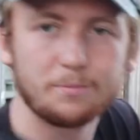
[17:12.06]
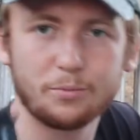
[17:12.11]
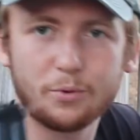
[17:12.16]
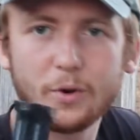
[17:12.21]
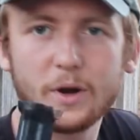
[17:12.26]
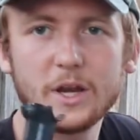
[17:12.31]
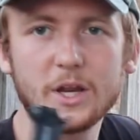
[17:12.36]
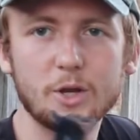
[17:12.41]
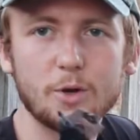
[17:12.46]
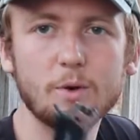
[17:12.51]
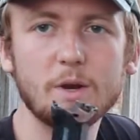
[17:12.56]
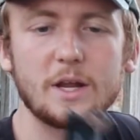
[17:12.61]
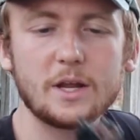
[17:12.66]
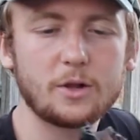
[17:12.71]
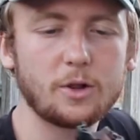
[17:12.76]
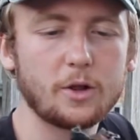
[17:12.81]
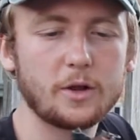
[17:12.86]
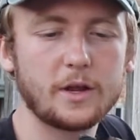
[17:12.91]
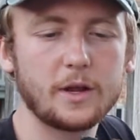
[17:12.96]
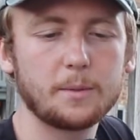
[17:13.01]
pretty unique
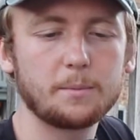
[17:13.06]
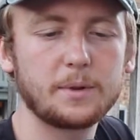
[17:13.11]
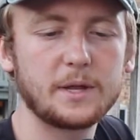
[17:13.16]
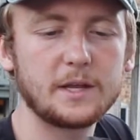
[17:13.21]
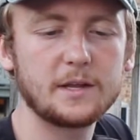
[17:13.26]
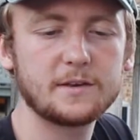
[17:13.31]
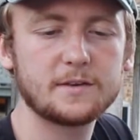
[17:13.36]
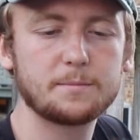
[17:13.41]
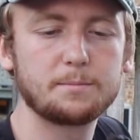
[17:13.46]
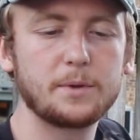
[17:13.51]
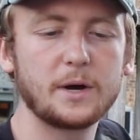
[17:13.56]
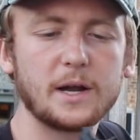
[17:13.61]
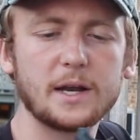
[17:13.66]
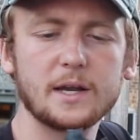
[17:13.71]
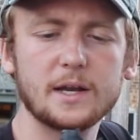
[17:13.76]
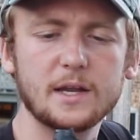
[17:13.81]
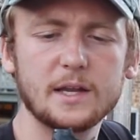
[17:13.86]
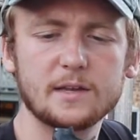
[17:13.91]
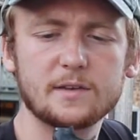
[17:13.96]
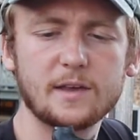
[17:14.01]
looking piece, but
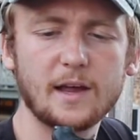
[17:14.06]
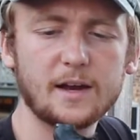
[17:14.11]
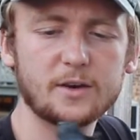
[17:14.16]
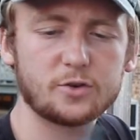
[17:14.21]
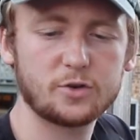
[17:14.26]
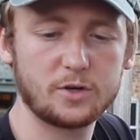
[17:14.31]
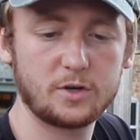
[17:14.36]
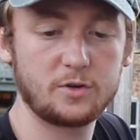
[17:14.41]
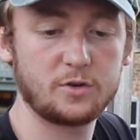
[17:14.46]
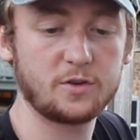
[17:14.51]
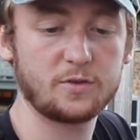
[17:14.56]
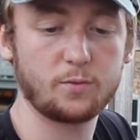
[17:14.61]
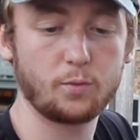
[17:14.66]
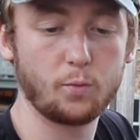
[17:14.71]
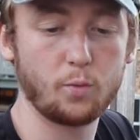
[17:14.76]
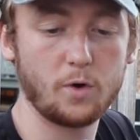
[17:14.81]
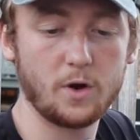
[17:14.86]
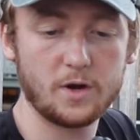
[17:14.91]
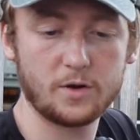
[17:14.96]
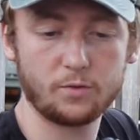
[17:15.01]
it's actually just
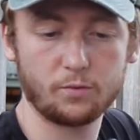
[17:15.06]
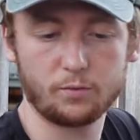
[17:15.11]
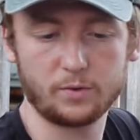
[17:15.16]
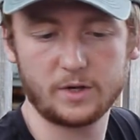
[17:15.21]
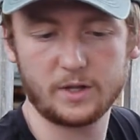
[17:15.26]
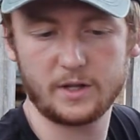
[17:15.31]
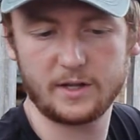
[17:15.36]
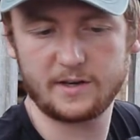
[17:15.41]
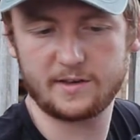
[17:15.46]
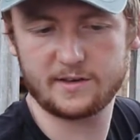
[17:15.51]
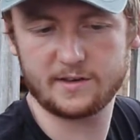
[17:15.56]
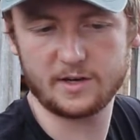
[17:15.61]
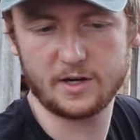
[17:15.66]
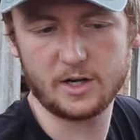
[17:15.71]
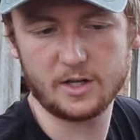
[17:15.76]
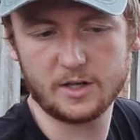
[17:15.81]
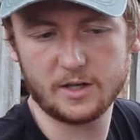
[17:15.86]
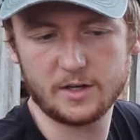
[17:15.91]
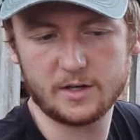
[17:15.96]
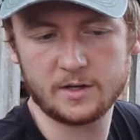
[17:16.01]
one really
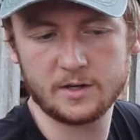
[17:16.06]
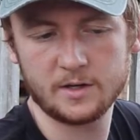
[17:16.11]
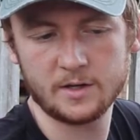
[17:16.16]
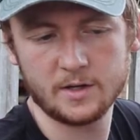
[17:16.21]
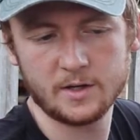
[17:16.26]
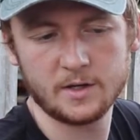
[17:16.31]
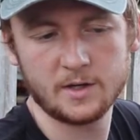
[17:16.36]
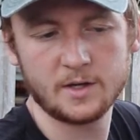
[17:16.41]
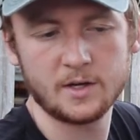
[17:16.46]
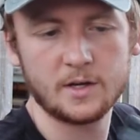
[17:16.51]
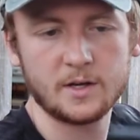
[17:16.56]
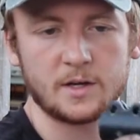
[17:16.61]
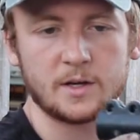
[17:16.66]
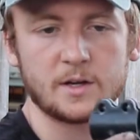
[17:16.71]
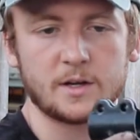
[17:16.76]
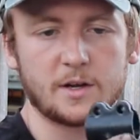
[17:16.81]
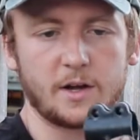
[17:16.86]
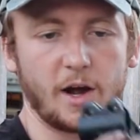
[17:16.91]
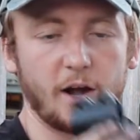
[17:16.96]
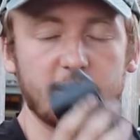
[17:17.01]
solid
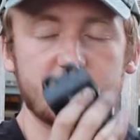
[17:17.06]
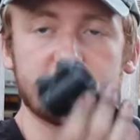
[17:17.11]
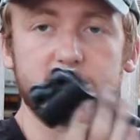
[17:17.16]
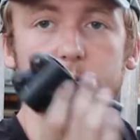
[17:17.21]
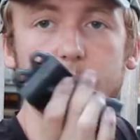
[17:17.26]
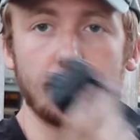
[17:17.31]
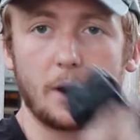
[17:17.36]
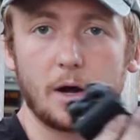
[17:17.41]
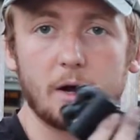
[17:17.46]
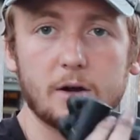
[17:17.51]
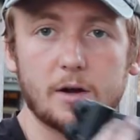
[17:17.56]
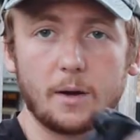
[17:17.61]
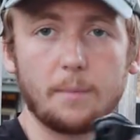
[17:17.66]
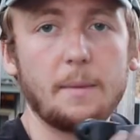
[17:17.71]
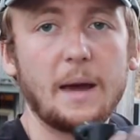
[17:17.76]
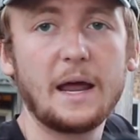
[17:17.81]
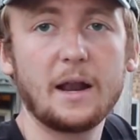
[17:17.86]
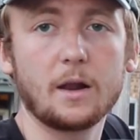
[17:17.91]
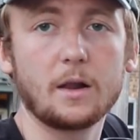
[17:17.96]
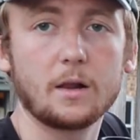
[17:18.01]
custom hunk of
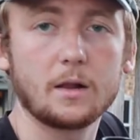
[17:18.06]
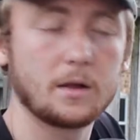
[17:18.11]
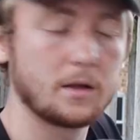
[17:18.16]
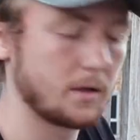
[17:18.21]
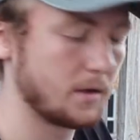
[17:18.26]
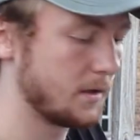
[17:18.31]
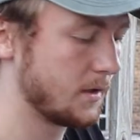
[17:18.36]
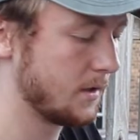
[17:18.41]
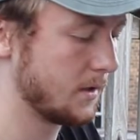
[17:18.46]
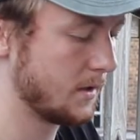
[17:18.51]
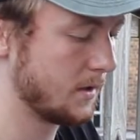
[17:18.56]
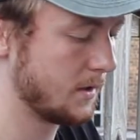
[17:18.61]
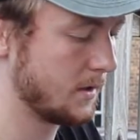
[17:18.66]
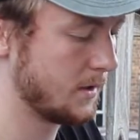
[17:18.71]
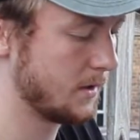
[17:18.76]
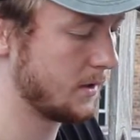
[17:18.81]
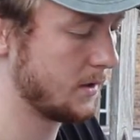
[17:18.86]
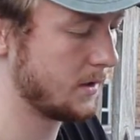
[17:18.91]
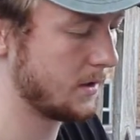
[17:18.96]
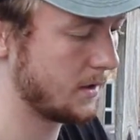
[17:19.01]
metal.
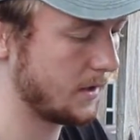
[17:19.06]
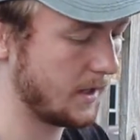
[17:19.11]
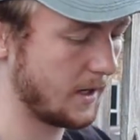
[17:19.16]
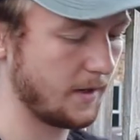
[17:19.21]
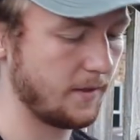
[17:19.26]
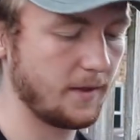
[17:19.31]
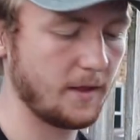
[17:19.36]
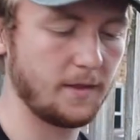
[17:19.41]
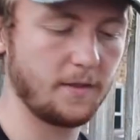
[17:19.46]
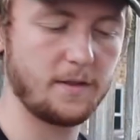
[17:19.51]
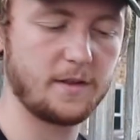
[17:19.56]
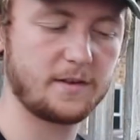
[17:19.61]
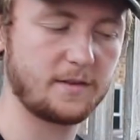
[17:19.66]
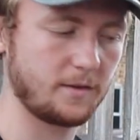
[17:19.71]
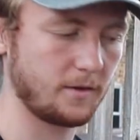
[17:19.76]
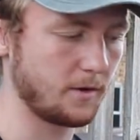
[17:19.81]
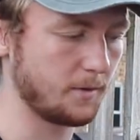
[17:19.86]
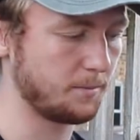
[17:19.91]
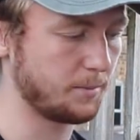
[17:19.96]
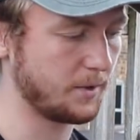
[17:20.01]
And then this
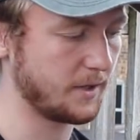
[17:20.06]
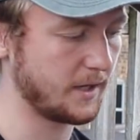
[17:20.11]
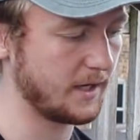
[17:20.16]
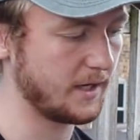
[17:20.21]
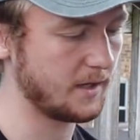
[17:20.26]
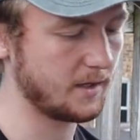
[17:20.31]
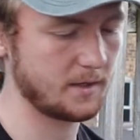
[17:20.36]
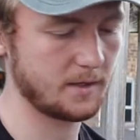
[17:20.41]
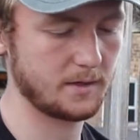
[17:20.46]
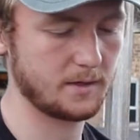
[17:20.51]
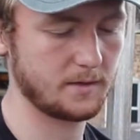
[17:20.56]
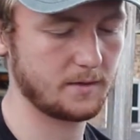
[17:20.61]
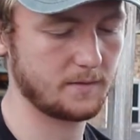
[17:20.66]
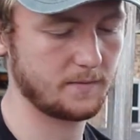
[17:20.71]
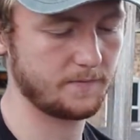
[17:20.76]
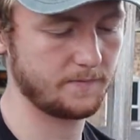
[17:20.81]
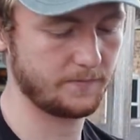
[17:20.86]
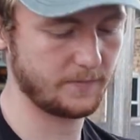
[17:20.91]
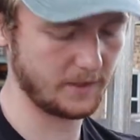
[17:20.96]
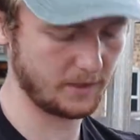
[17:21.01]
little plate
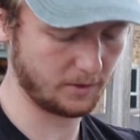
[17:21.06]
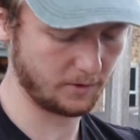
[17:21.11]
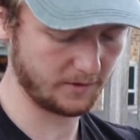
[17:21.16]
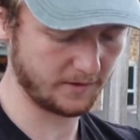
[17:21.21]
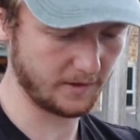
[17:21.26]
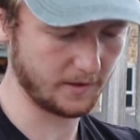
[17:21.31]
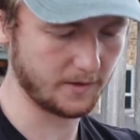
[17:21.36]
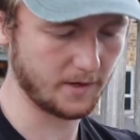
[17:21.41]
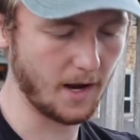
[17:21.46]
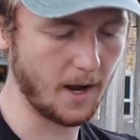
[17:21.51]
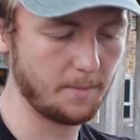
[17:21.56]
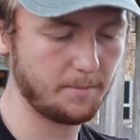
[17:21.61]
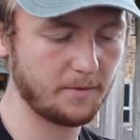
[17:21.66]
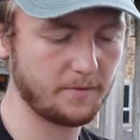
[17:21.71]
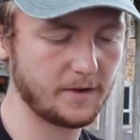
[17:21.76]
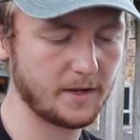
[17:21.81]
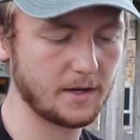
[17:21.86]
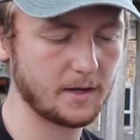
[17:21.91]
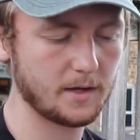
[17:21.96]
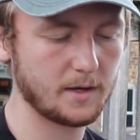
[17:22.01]
that goes on top of
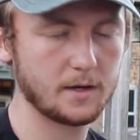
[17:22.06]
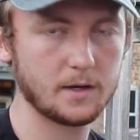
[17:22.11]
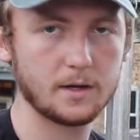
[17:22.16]
it,